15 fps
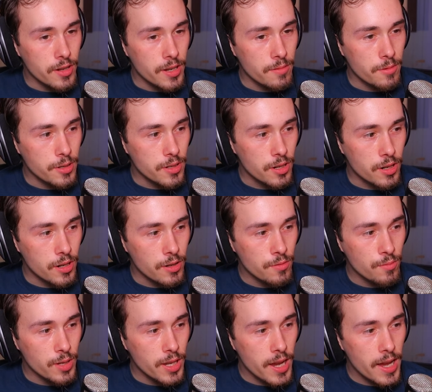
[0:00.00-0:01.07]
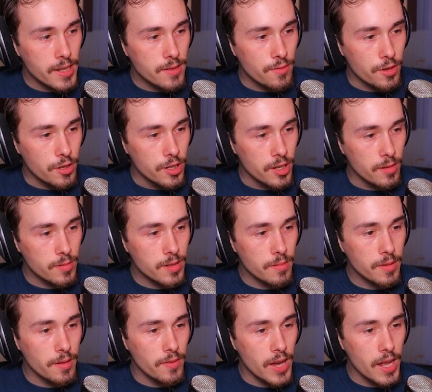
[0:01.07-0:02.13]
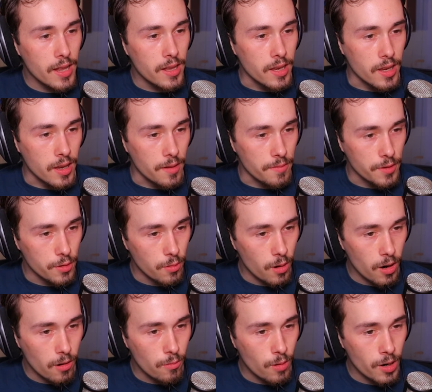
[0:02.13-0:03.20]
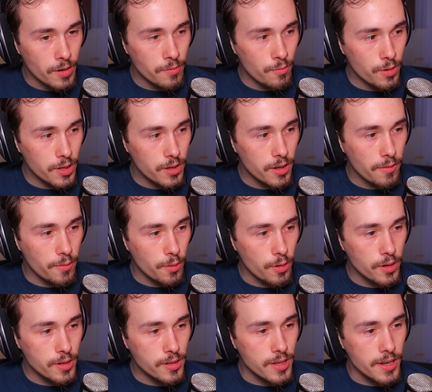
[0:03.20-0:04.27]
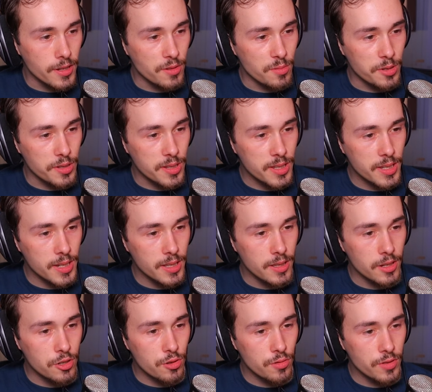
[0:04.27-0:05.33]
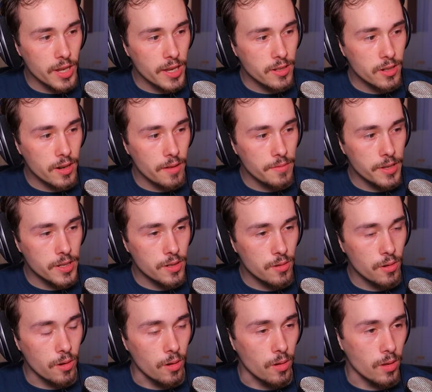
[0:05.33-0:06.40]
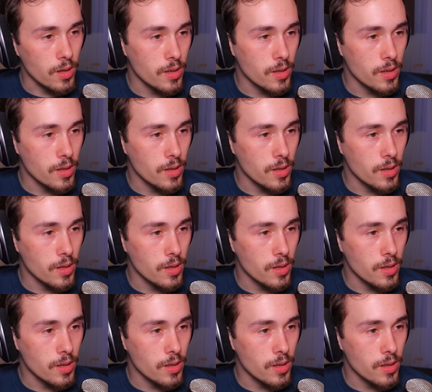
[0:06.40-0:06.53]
In return, we ask for gifts of the valley. If you are one with the forest, then you will see the true nature of this scroll.